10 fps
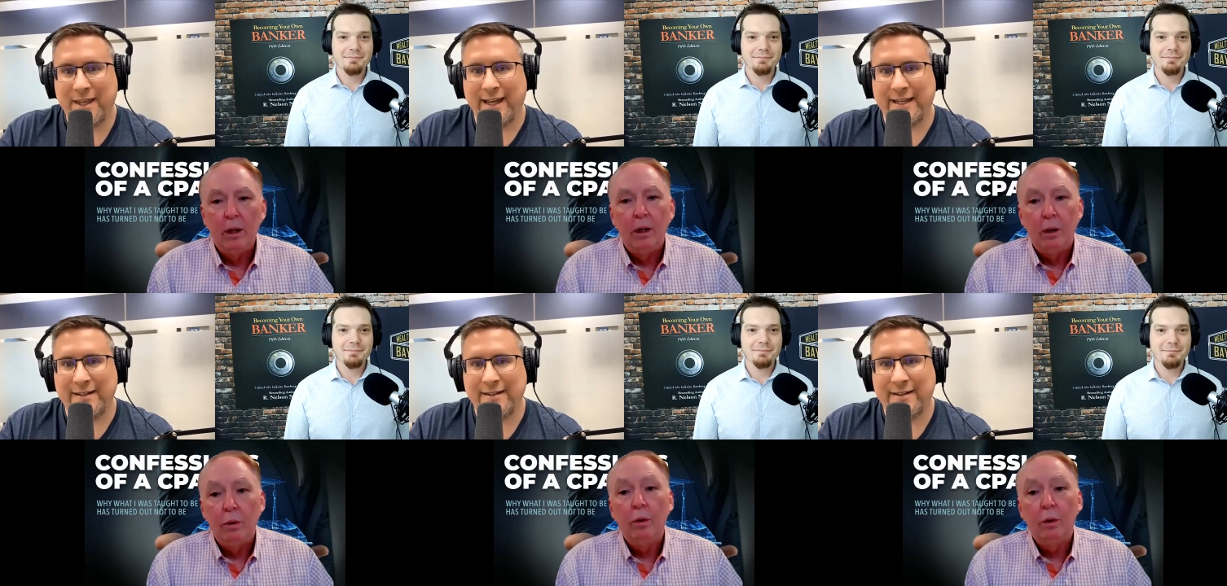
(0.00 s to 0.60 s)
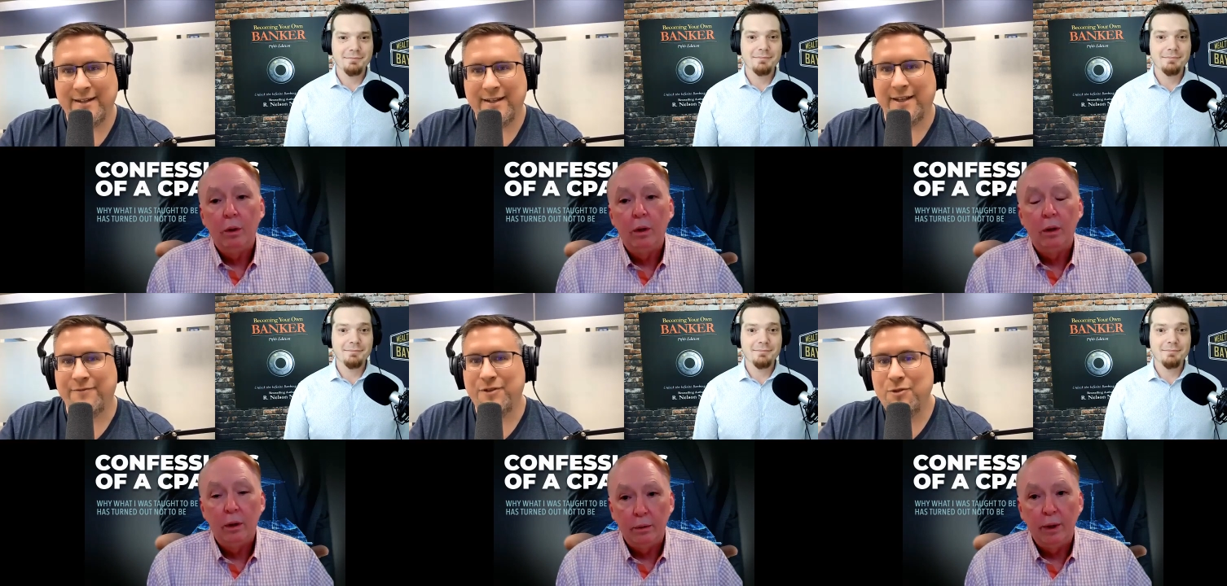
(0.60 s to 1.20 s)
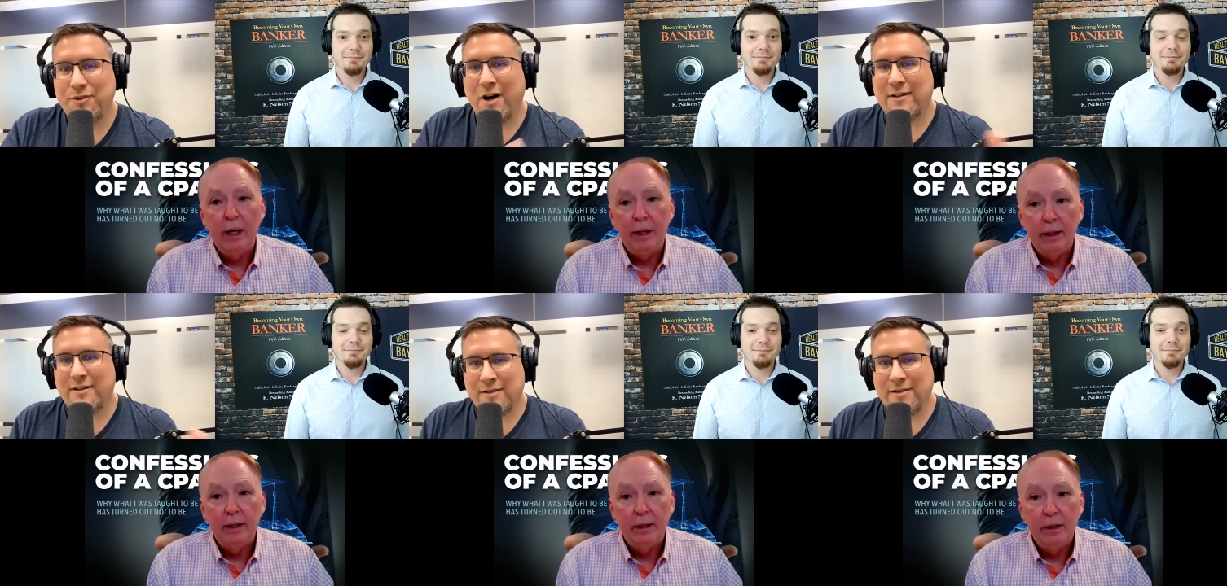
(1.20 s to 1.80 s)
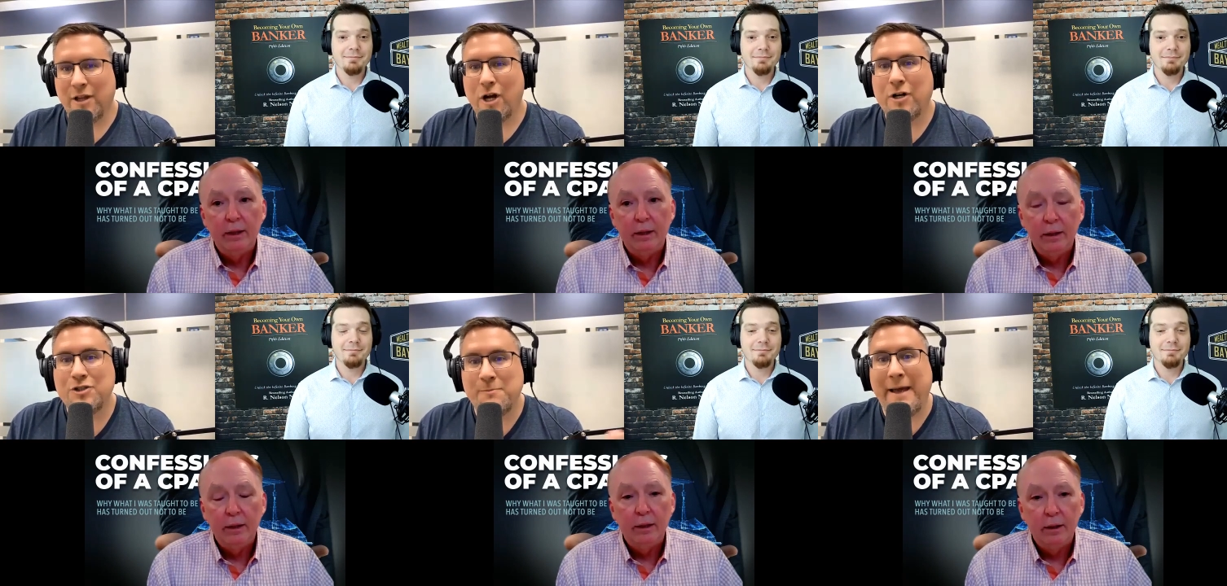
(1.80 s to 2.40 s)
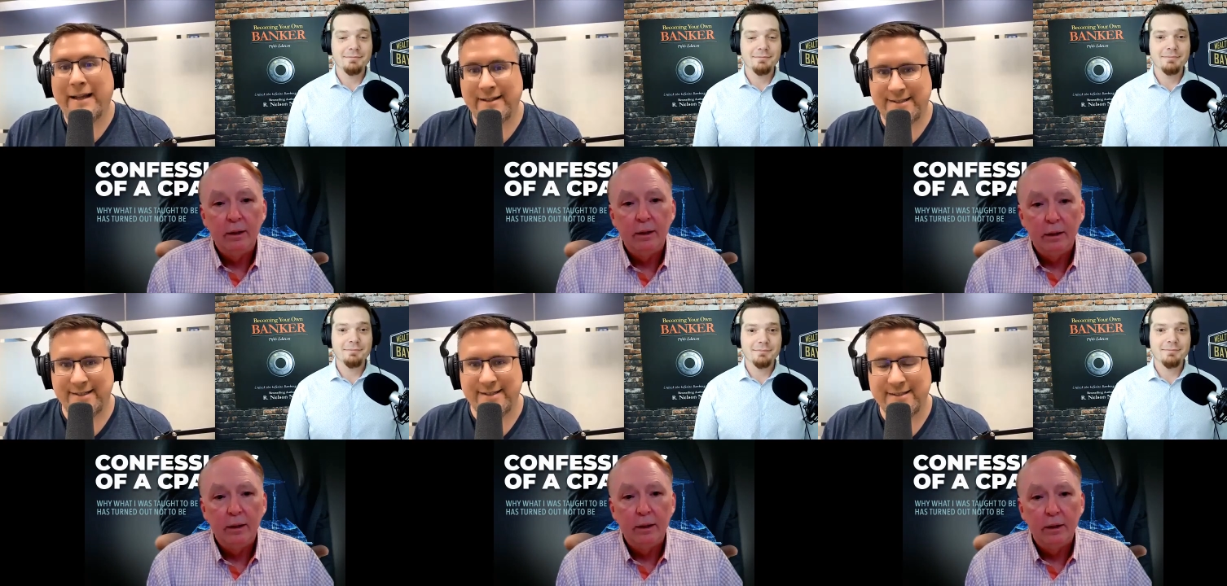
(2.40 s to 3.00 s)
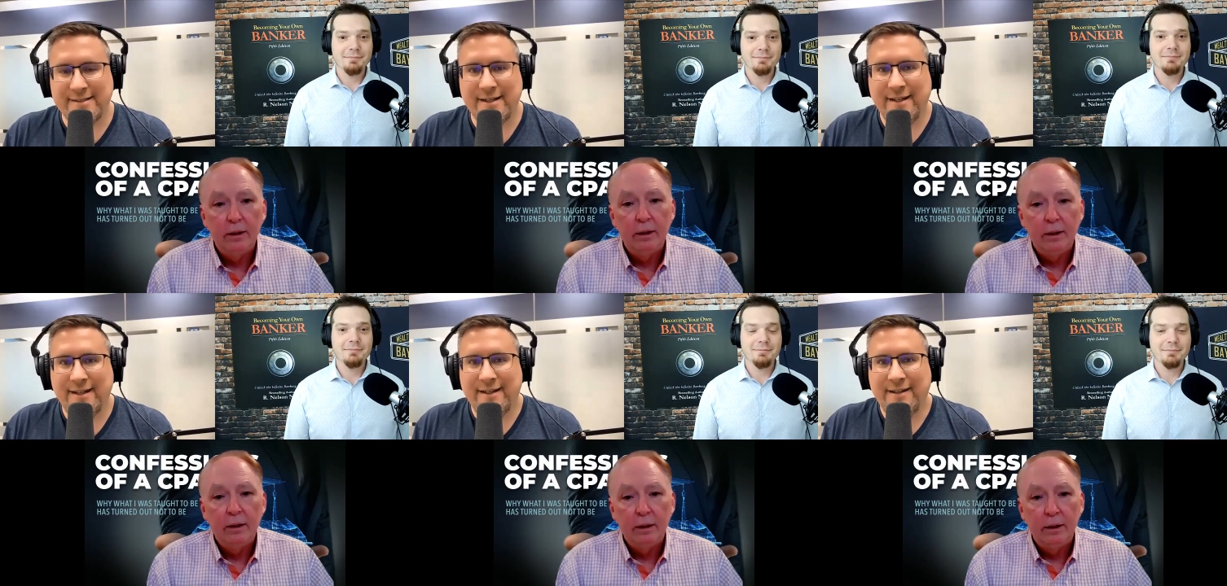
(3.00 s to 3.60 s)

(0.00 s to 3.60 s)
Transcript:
Speaker 1: And if you've got large balances